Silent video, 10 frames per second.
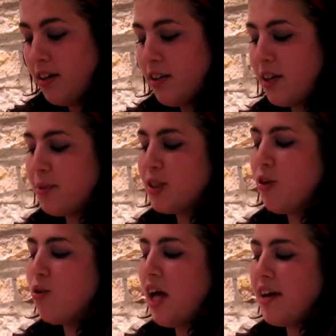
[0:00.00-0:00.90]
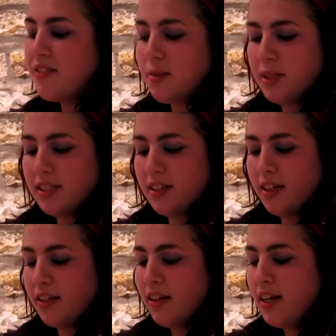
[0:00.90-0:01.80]
There was no life to be
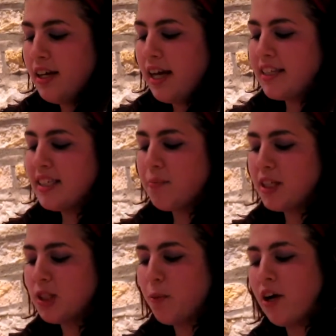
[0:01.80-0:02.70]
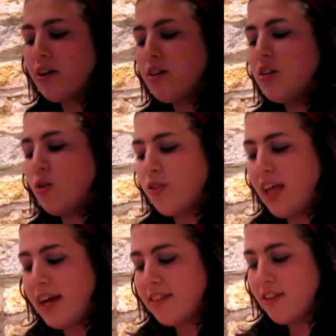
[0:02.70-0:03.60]
seen except the sparkle or
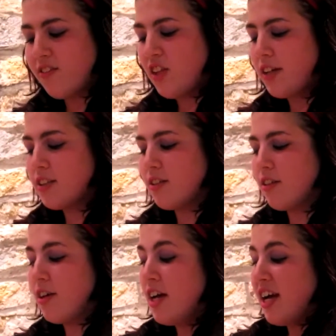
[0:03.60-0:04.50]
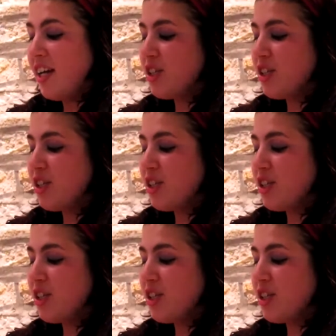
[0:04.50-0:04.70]
lack thereof luster in a